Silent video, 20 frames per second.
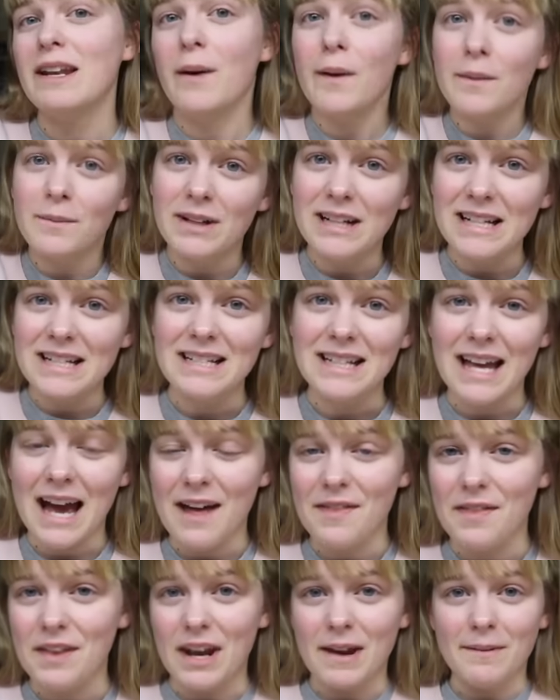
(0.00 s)
Now I'm really
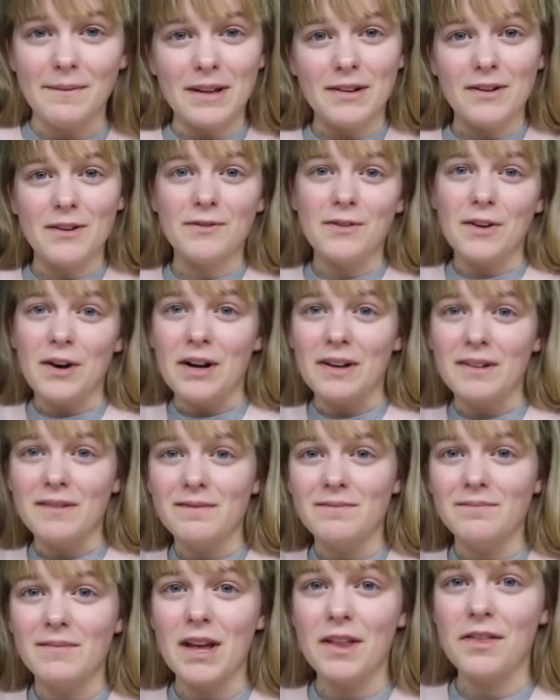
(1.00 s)
scared that I'm going to have got
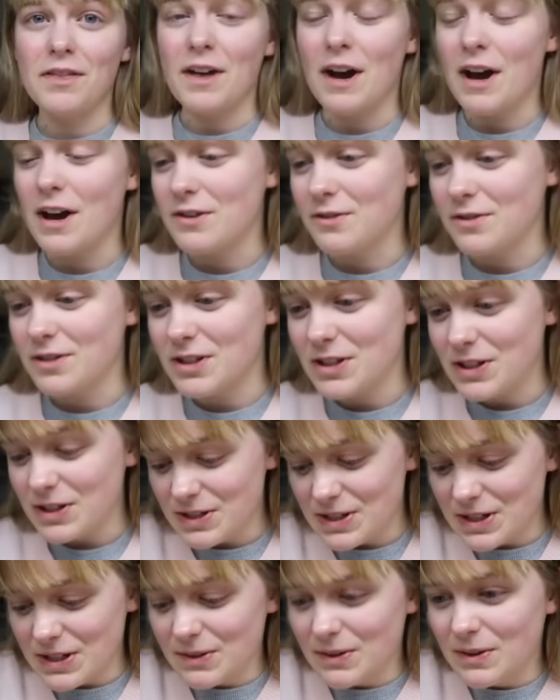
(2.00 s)
a third or a
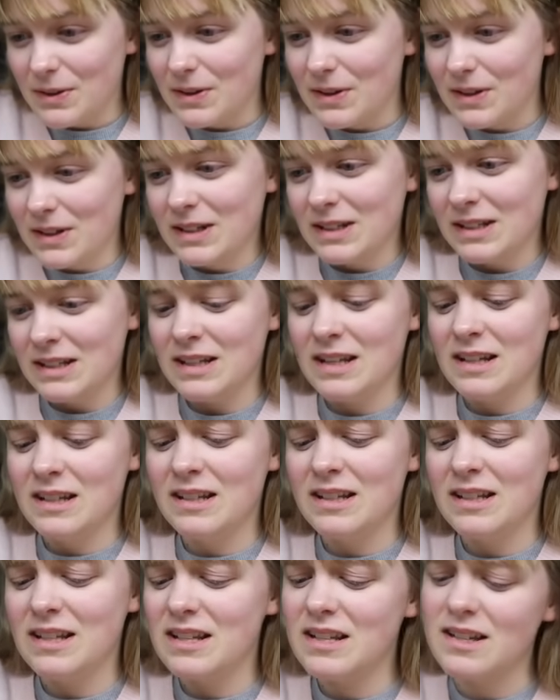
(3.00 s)
2-2 or
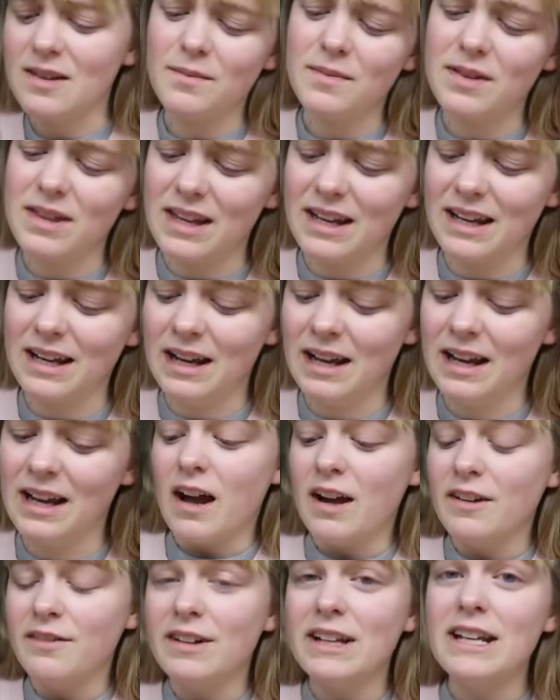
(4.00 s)
something.
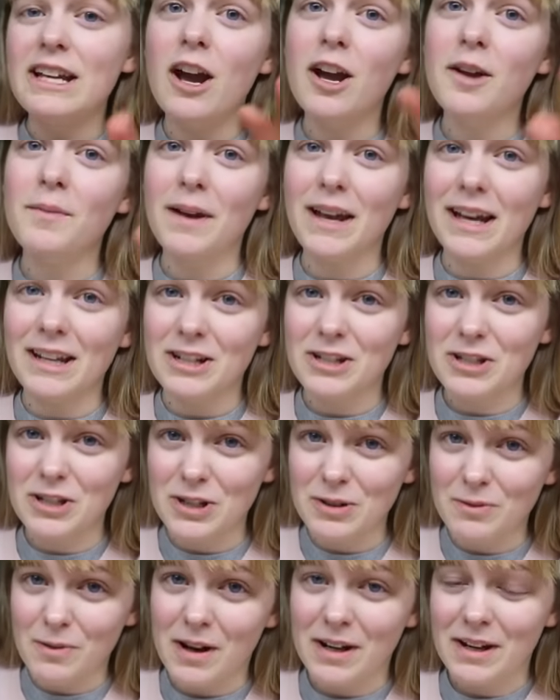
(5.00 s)
I really hope I get a
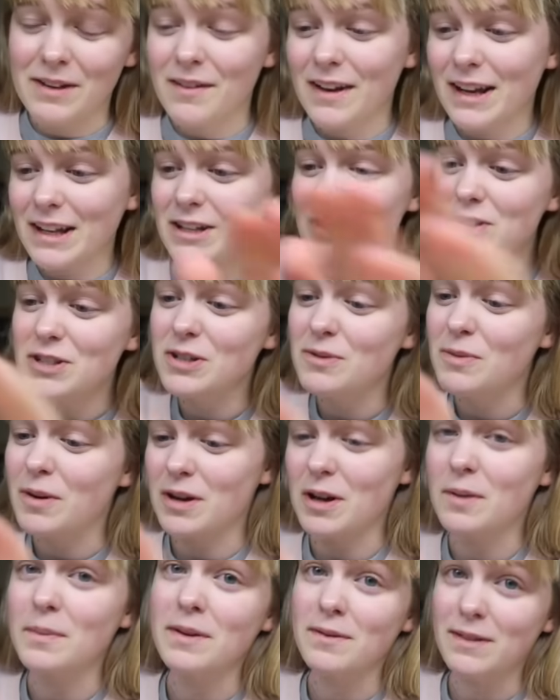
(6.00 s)
2-1. If I get a
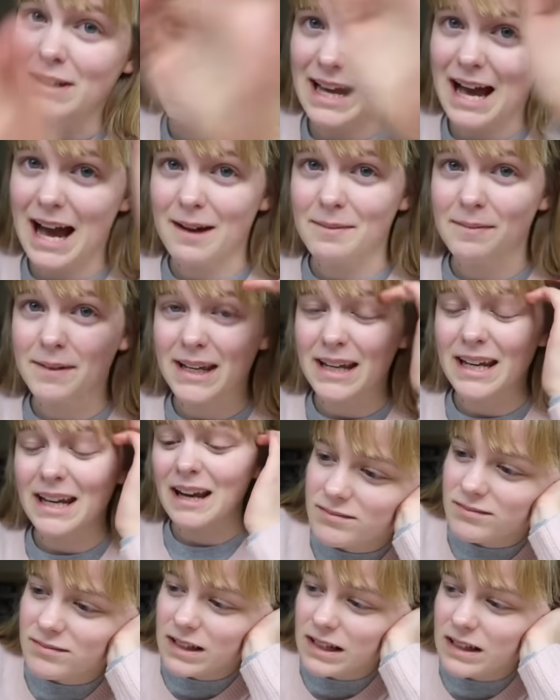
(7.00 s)
2-1, I'll be really
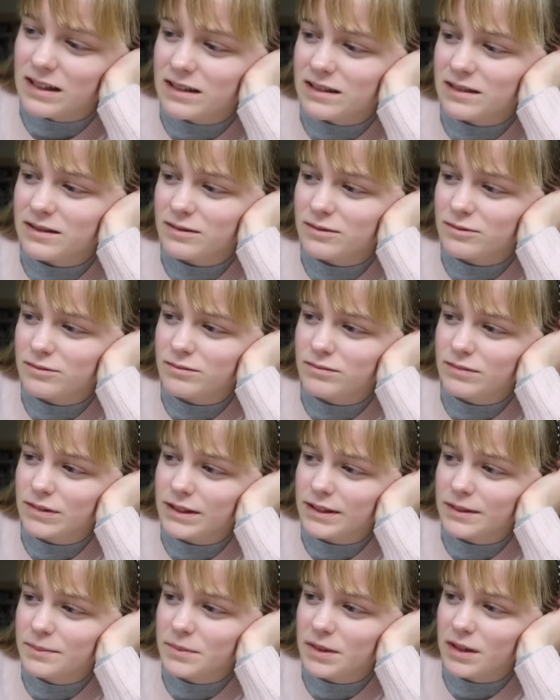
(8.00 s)
happy.
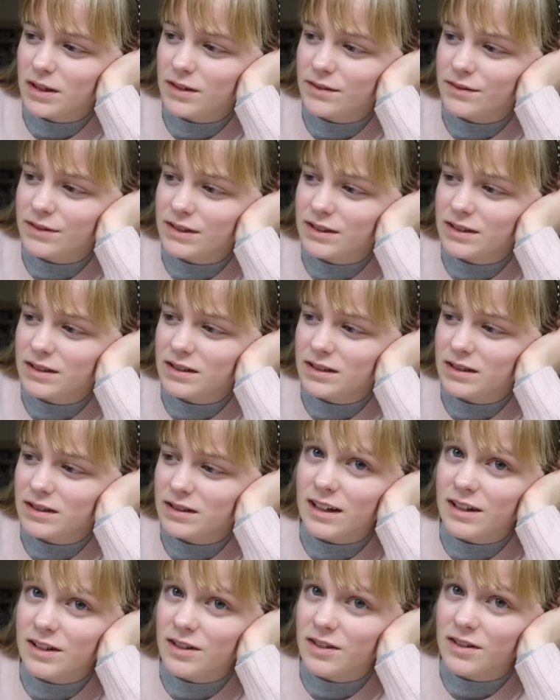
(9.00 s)
I'm
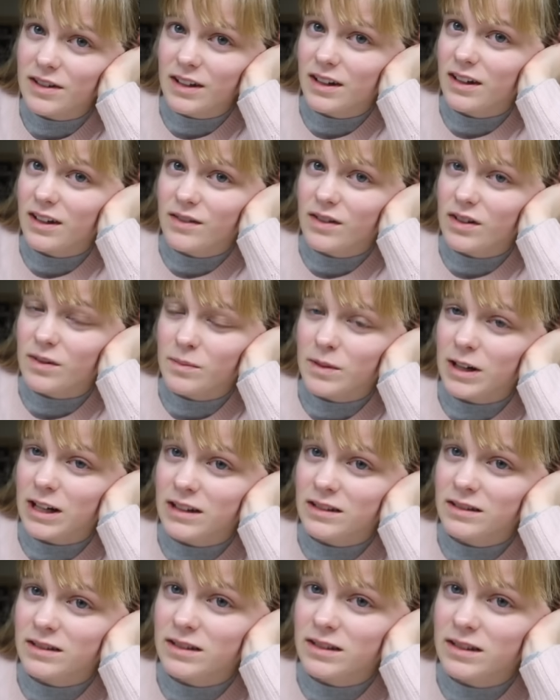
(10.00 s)
nervous. I don't think I've done
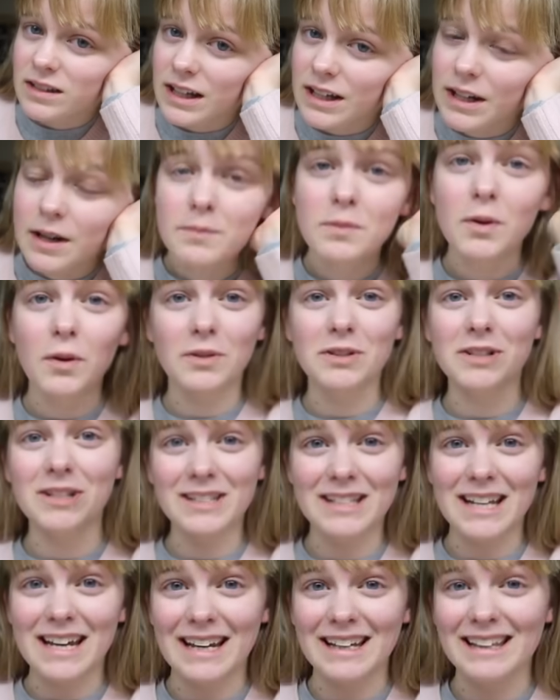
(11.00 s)
well. And I'm not
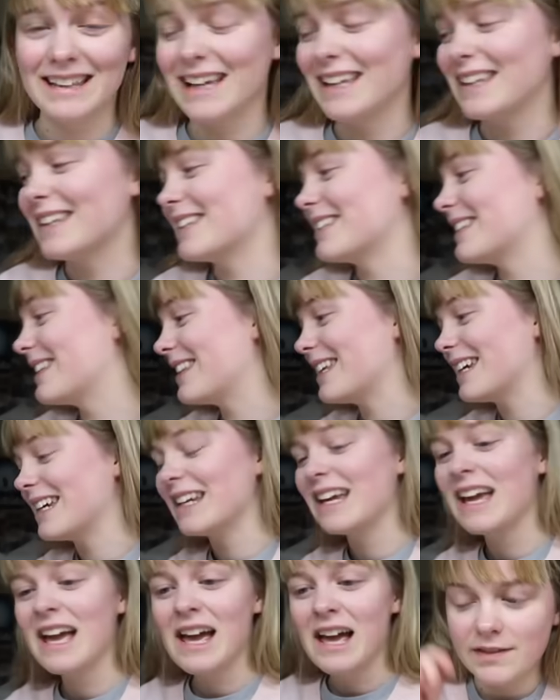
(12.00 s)
just saying that, that's the
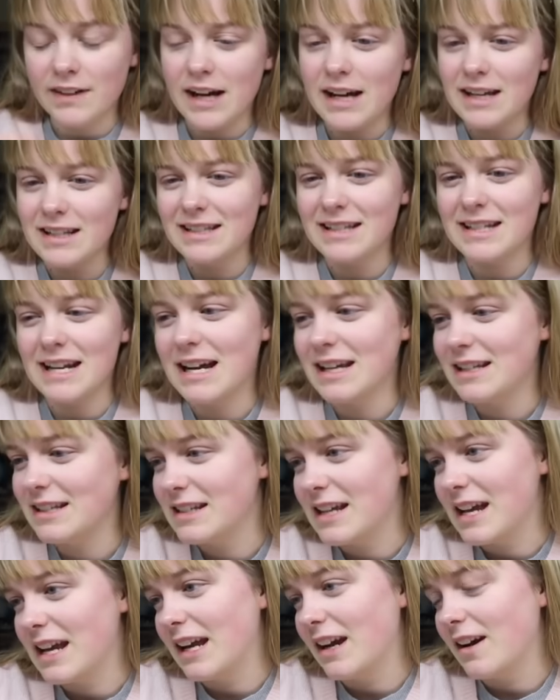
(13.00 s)
thing. First
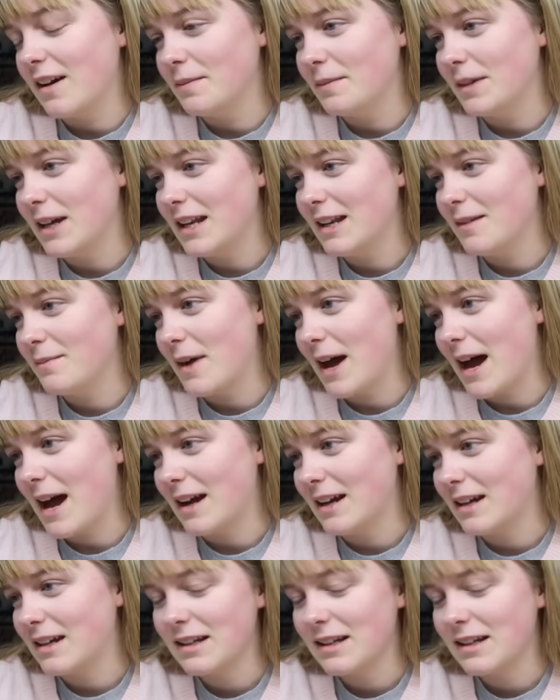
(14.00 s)
essay I'm getting back